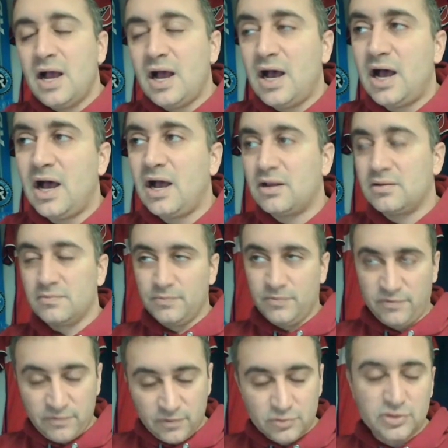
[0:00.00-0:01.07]

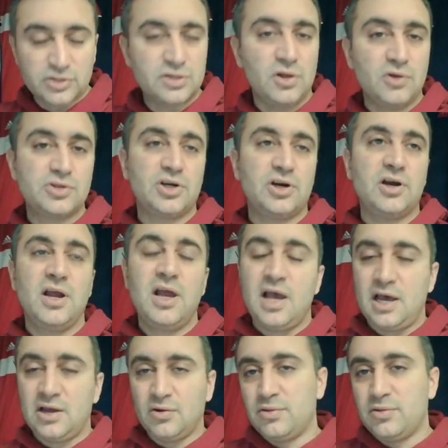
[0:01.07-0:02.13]
Full disclosure,
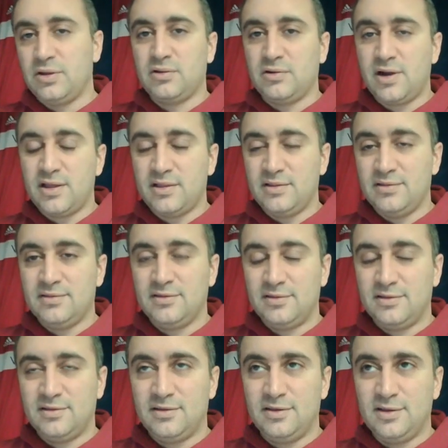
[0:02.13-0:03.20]
I don't think they're on
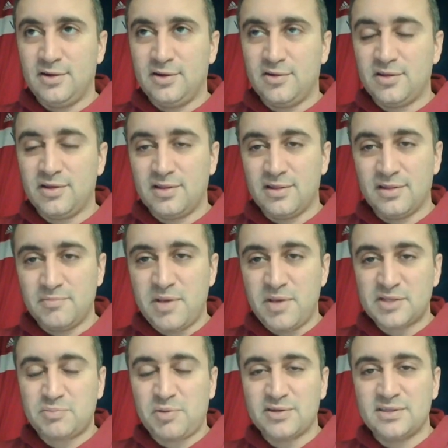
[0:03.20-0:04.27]
the
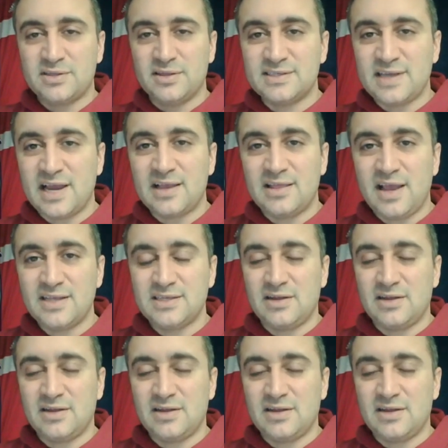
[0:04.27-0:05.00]
best parts of the sidelines.